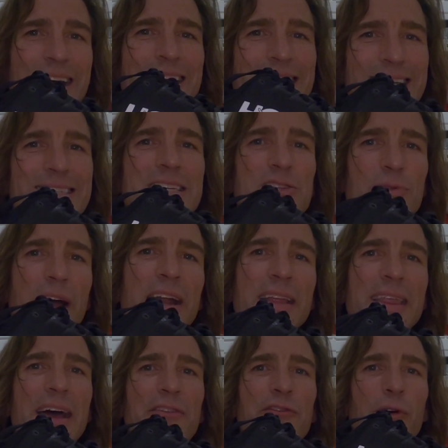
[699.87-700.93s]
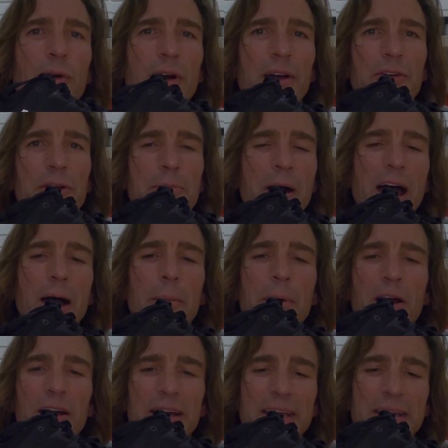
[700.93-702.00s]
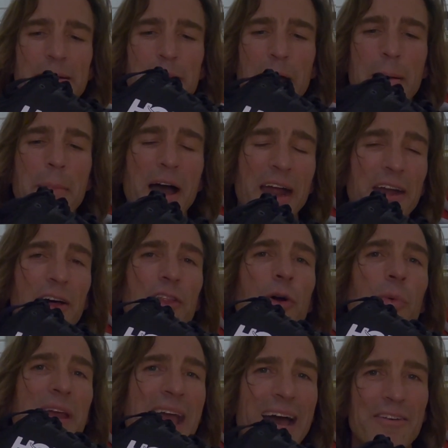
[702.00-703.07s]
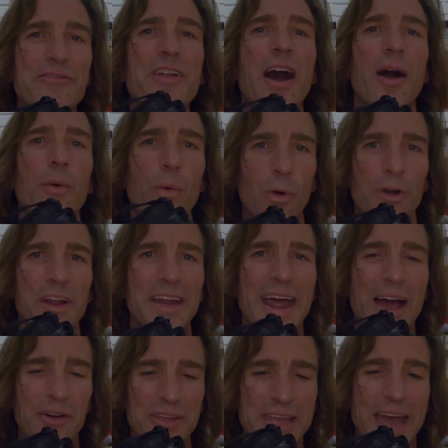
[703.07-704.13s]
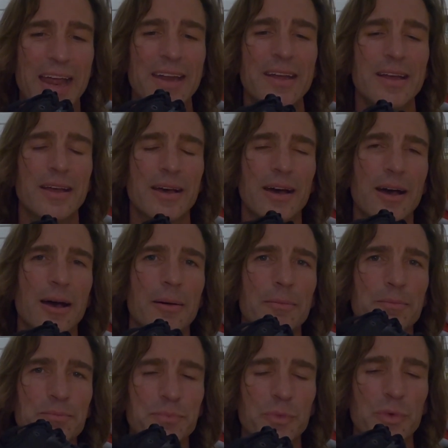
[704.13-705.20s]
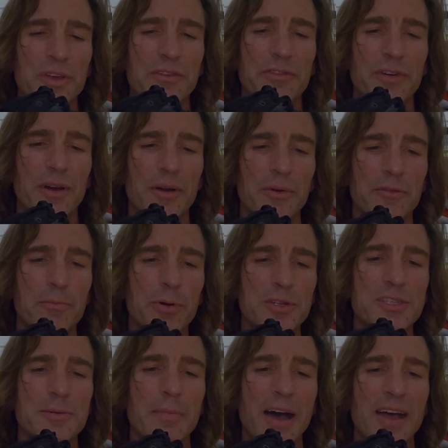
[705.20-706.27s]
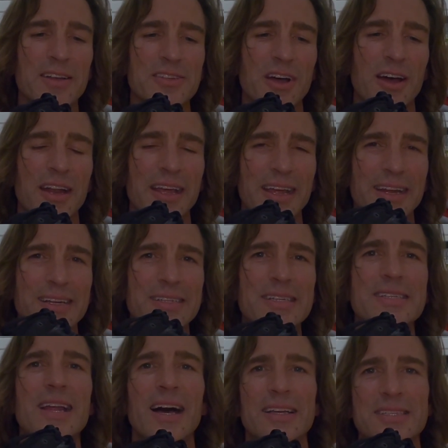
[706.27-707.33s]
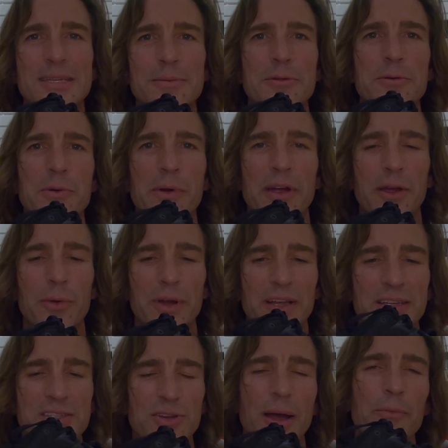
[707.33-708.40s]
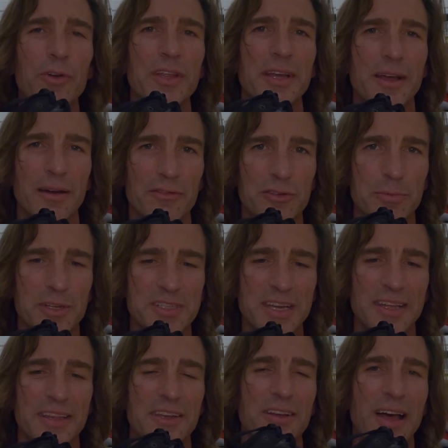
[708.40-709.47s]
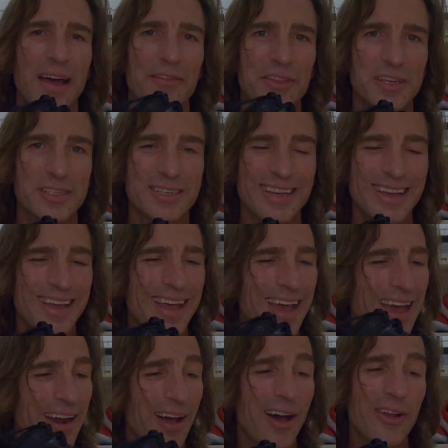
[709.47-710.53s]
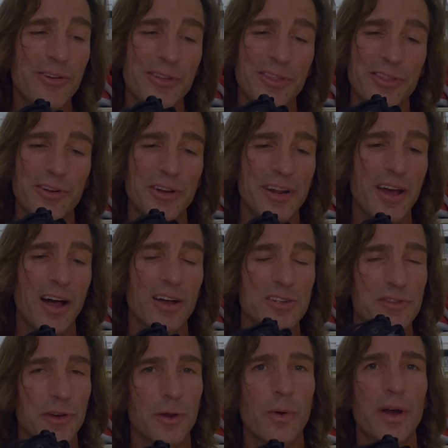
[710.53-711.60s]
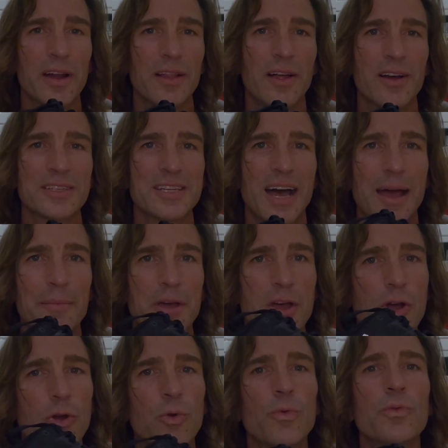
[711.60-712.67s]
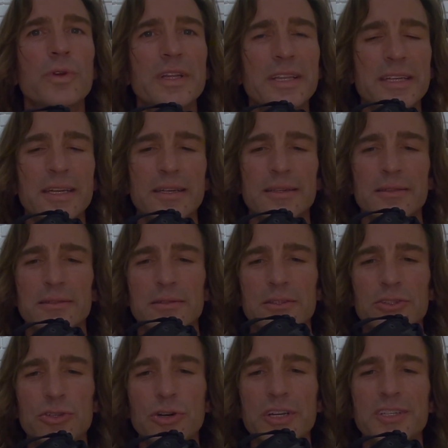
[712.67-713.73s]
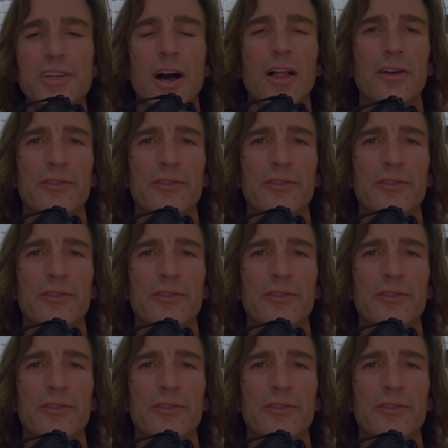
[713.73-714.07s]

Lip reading: this is right at that 400-mile mark in my mind, although we have not worn it out yet. We've put some miles on it and it does not seem to be wearing quickly. So I'm really comfortable saying that you'll have this at $130 for quite a long time. Really good dollar